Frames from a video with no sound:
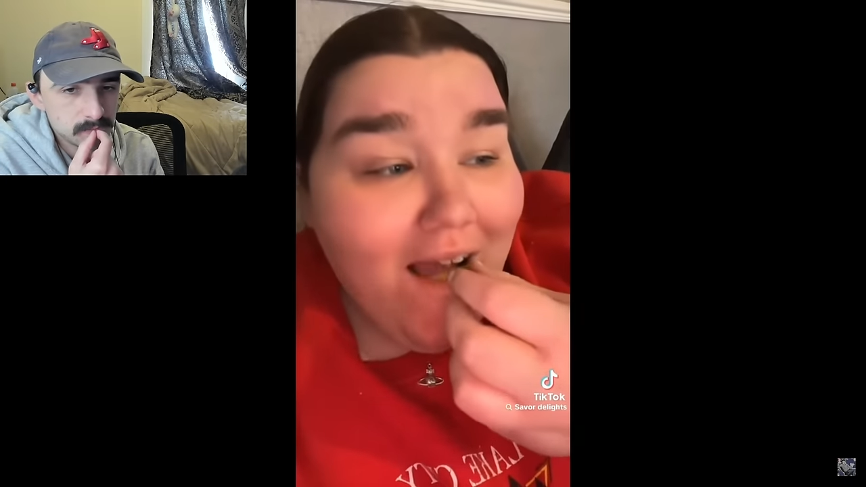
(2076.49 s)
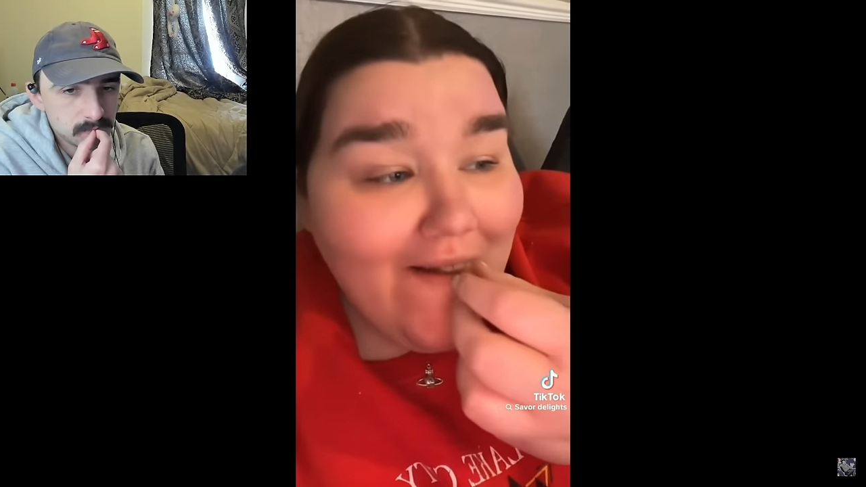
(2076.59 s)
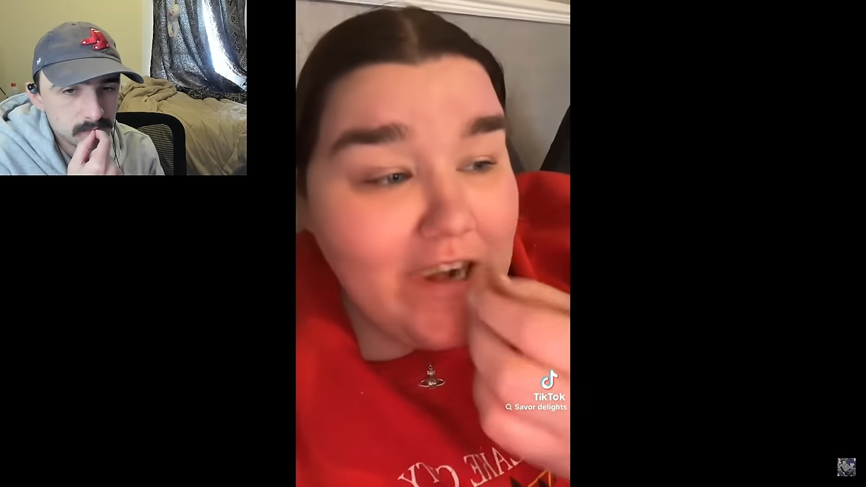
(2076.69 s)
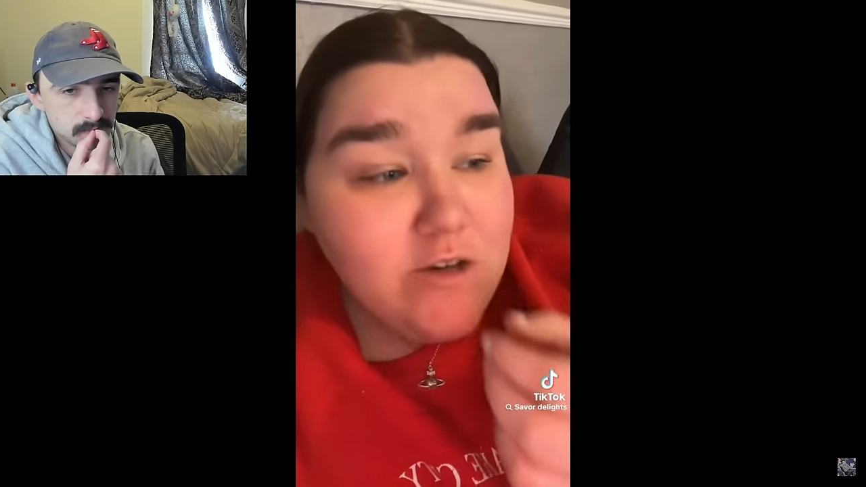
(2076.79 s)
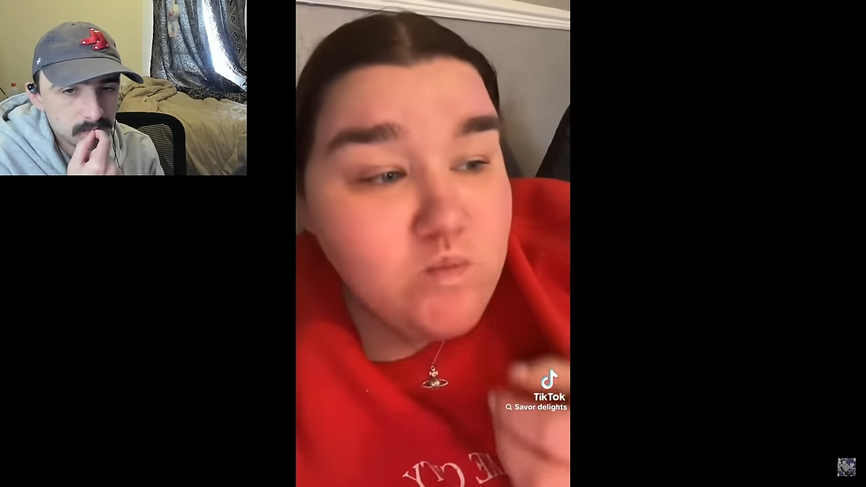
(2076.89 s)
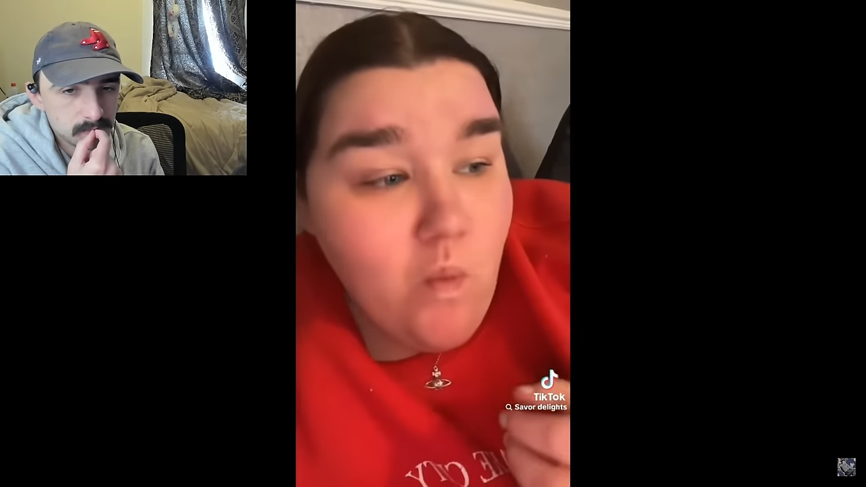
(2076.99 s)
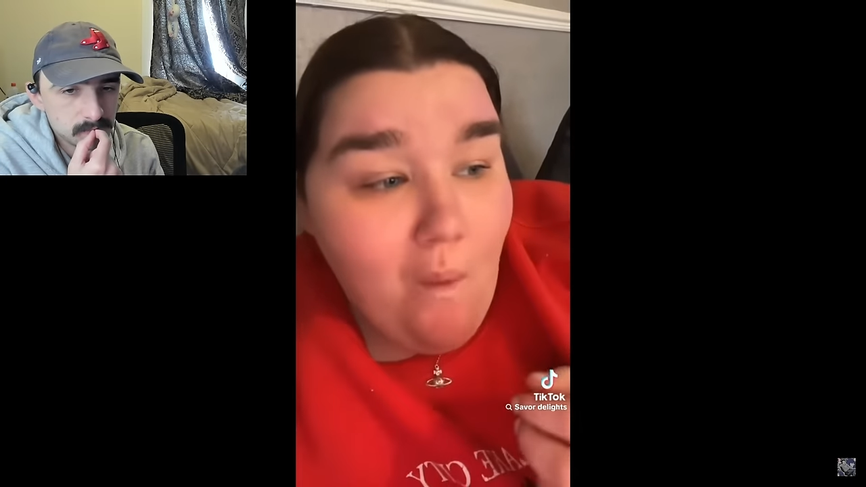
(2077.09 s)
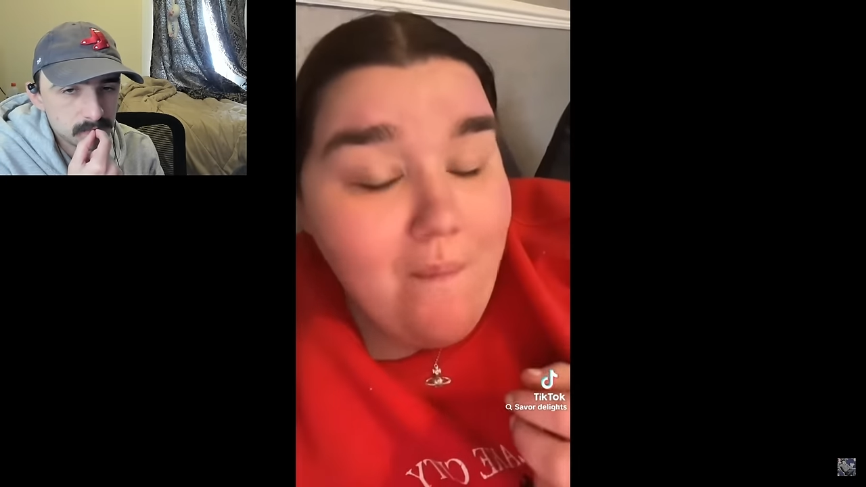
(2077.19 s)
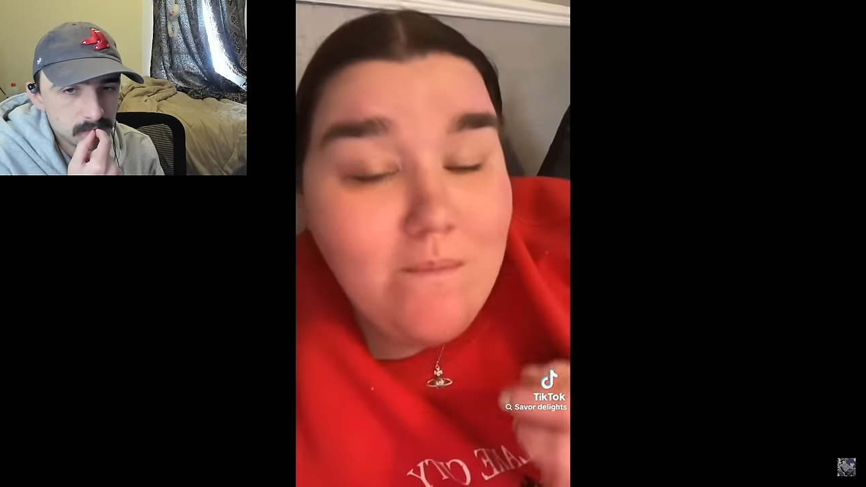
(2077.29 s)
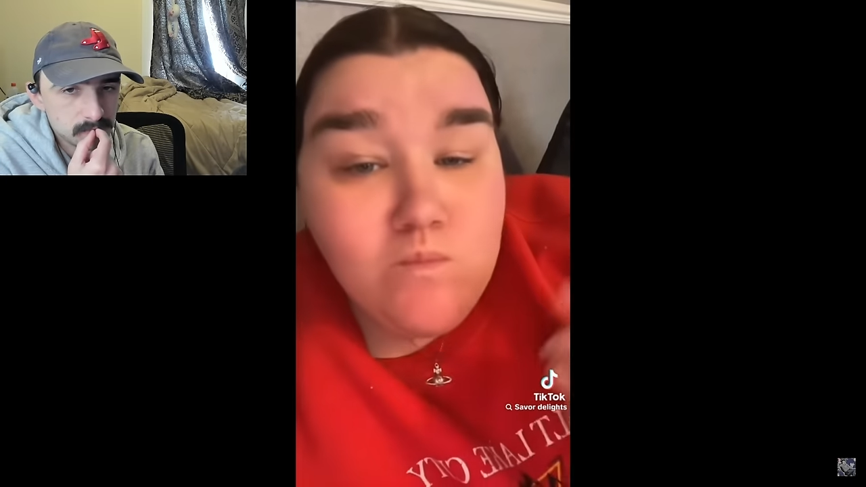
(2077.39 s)
and
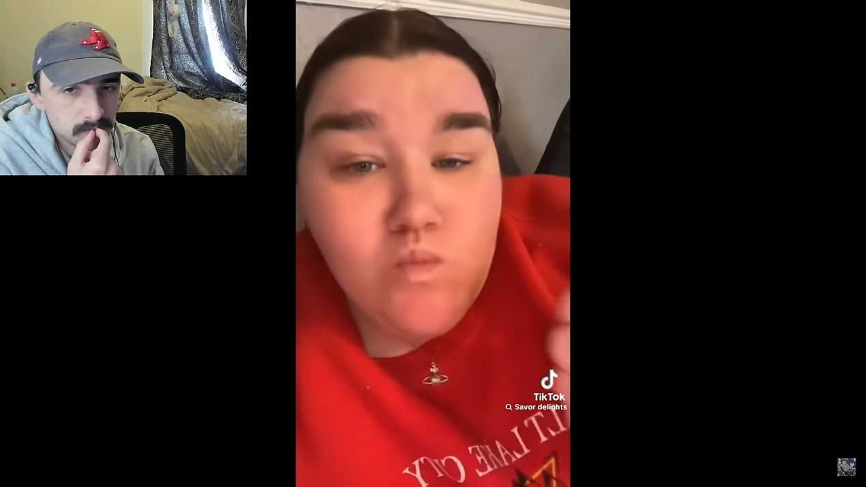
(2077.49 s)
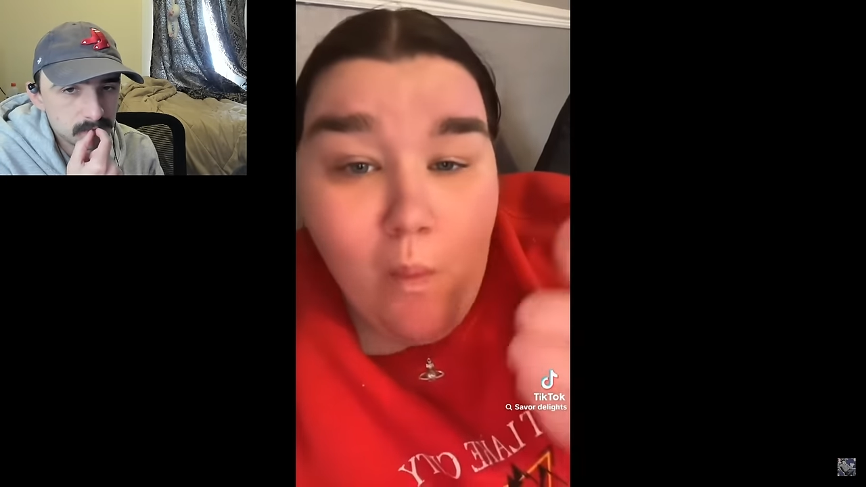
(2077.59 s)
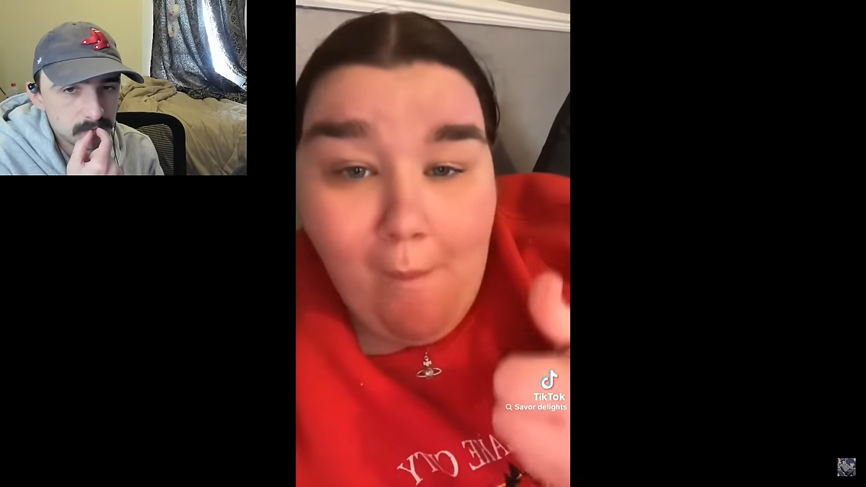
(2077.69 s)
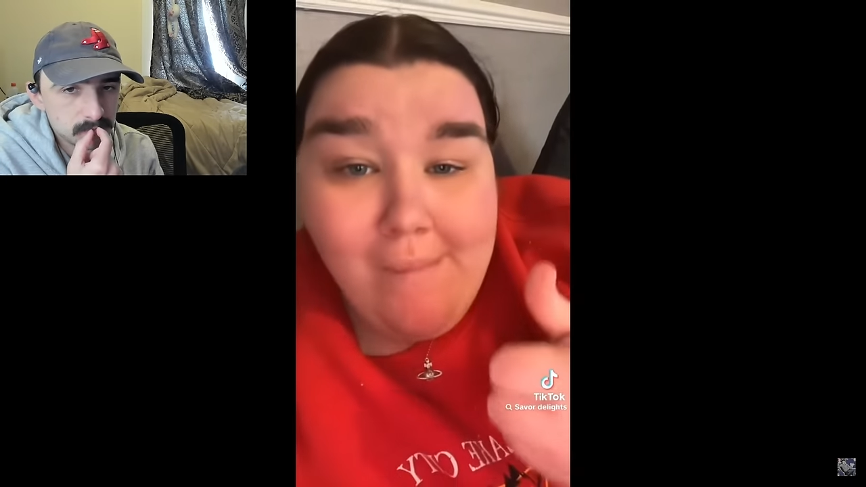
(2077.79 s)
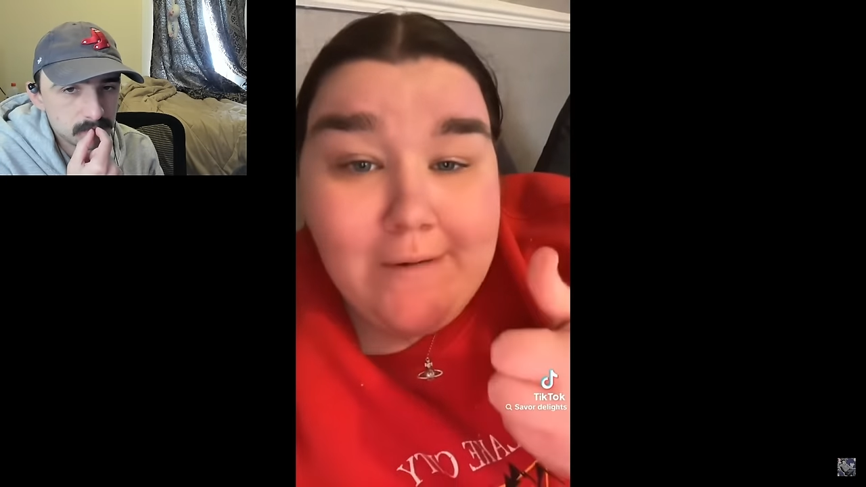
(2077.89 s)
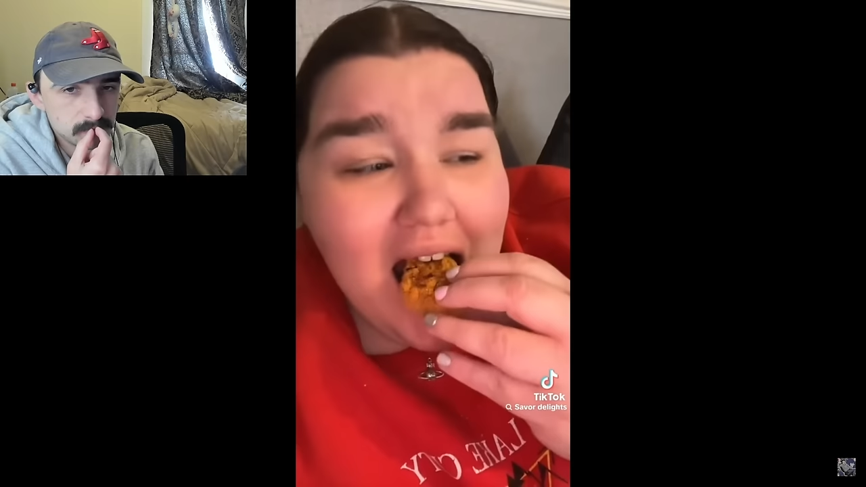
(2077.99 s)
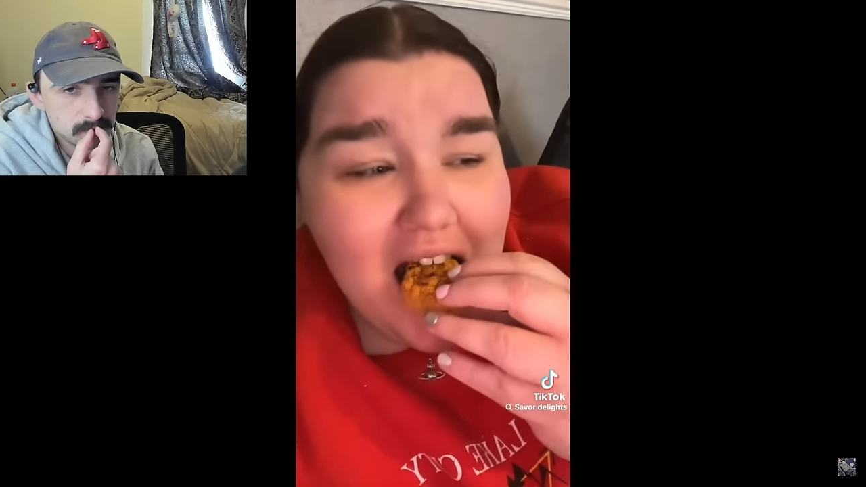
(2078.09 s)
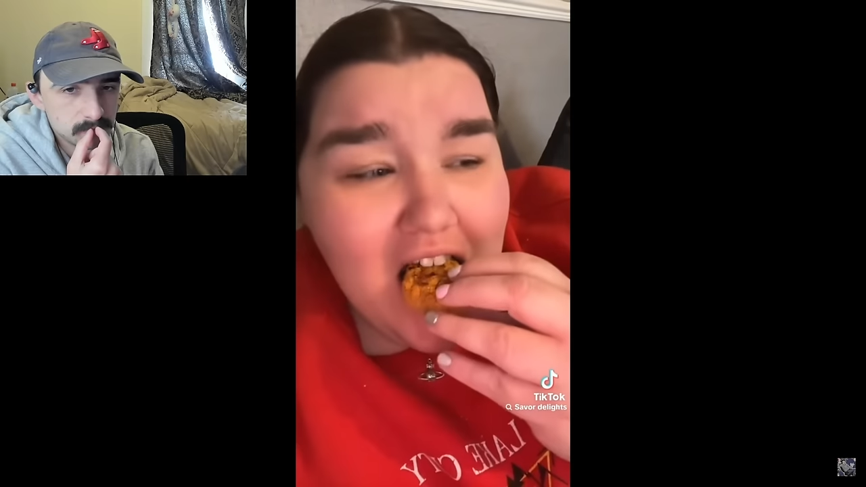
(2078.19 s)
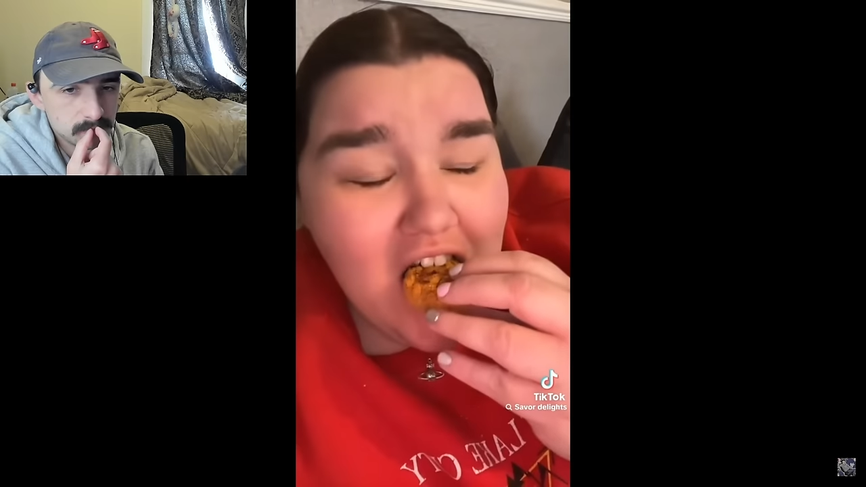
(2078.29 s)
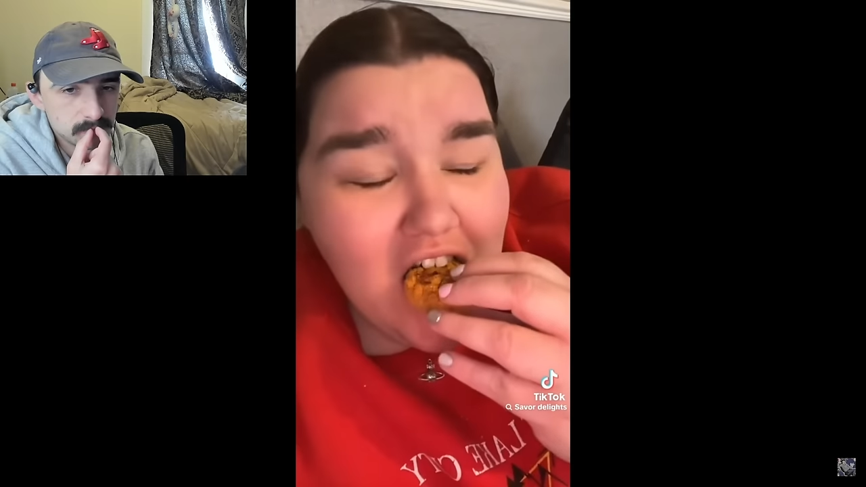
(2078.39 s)
probably McDonald's,
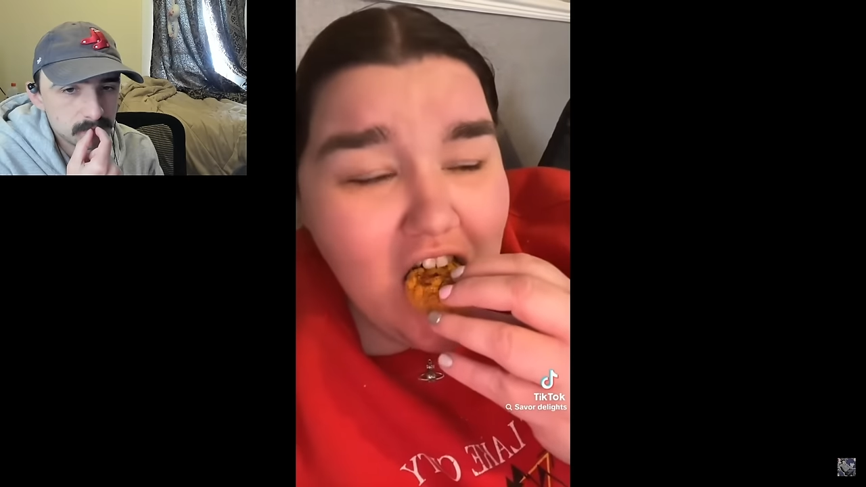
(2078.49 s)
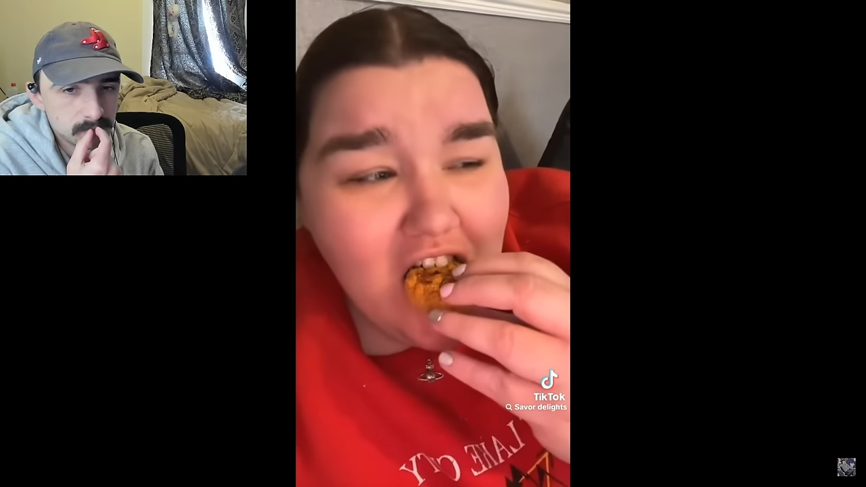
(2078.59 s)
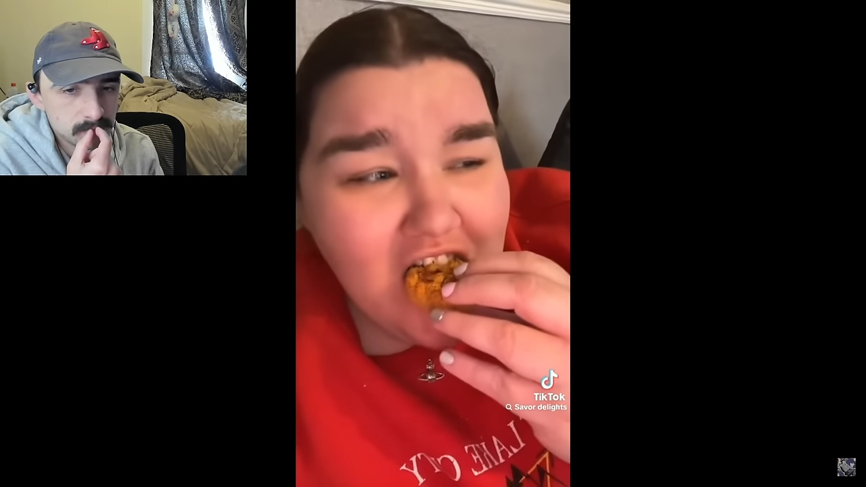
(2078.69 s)
but yeah,